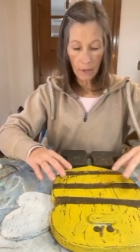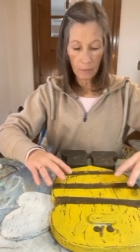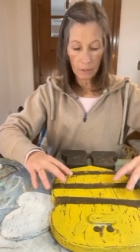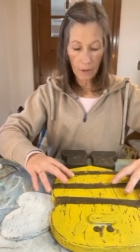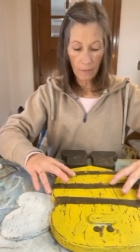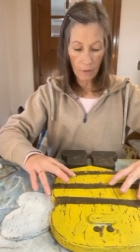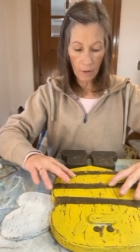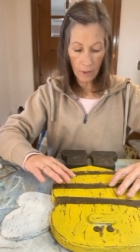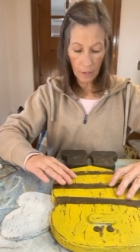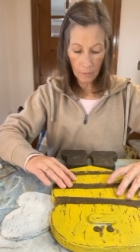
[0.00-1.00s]
and he was on
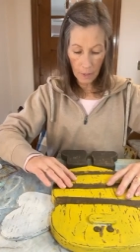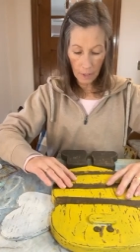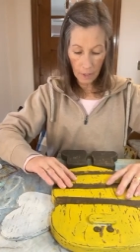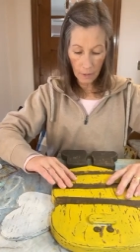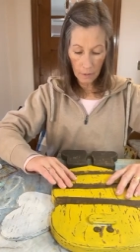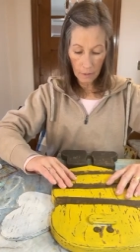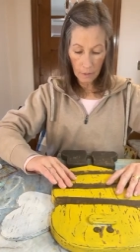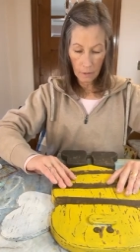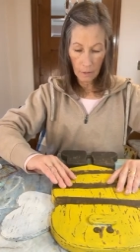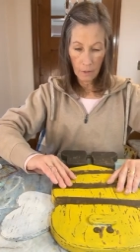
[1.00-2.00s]
there kind of right.
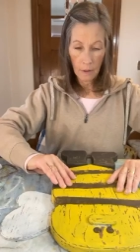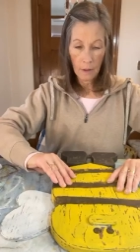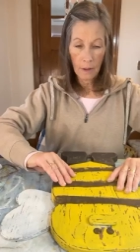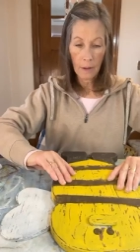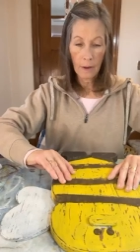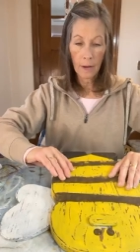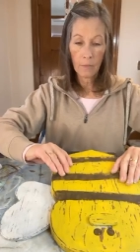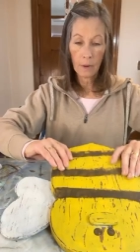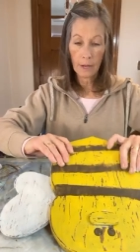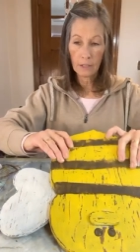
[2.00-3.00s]
And
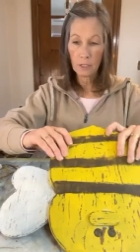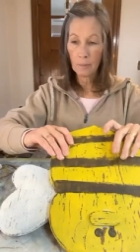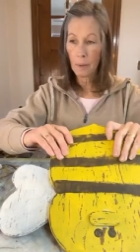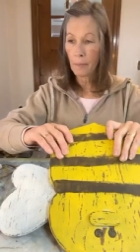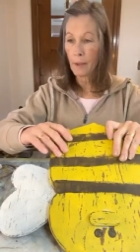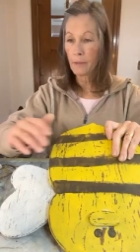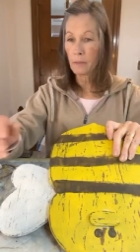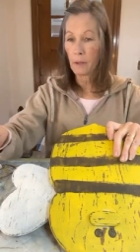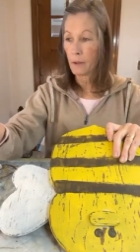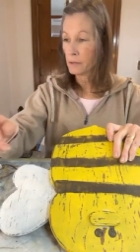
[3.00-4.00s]
I raised him up
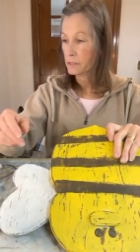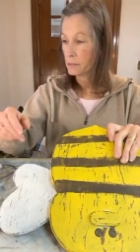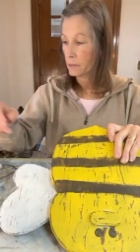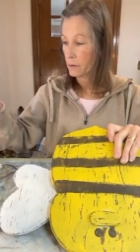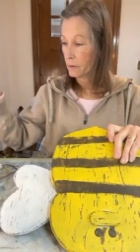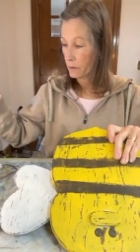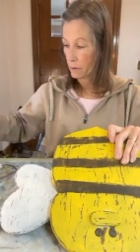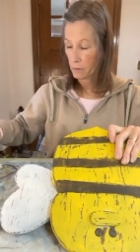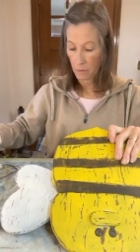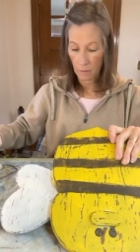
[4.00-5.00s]
like this,
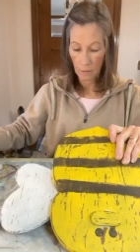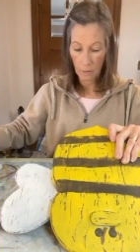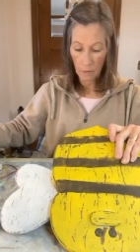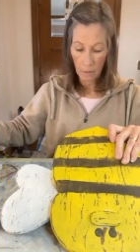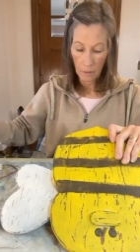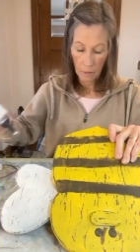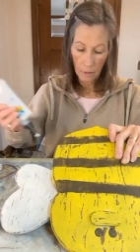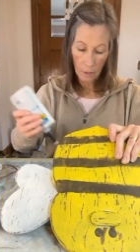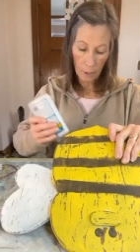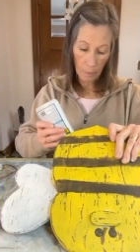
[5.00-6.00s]

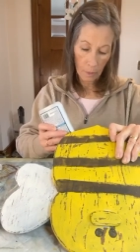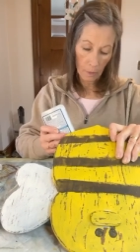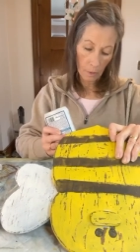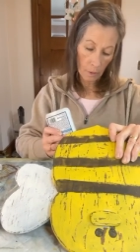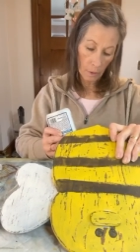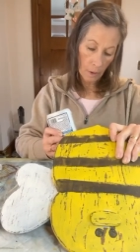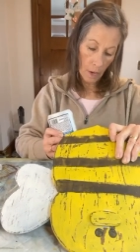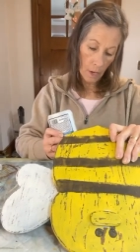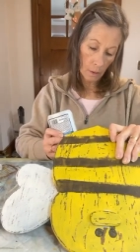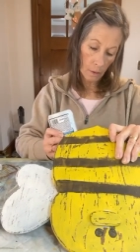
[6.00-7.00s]
and I put a little
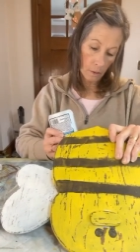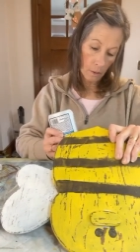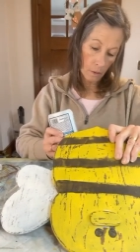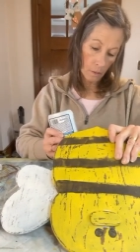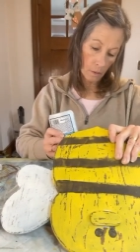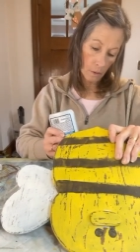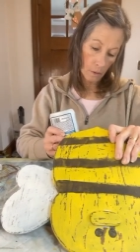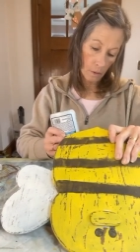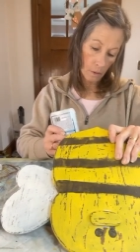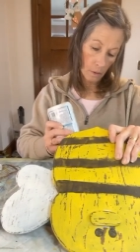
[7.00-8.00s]
dot of glue
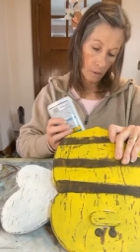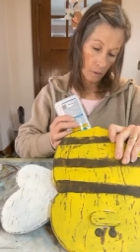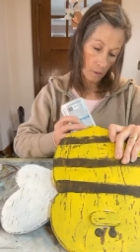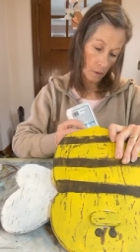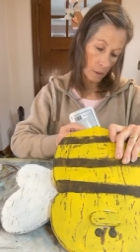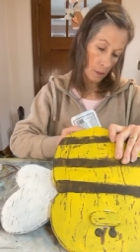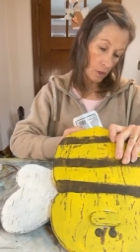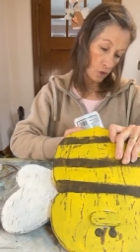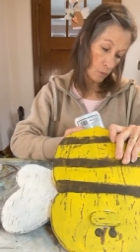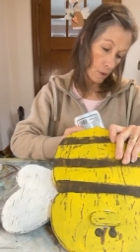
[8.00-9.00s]

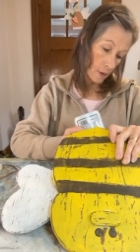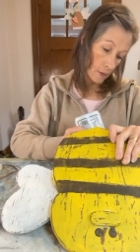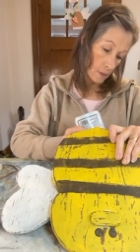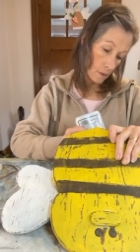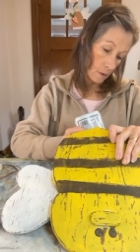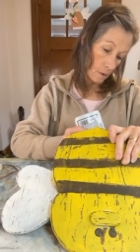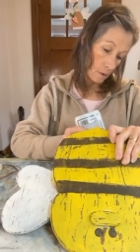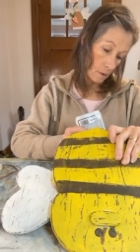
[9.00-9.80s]
on each one,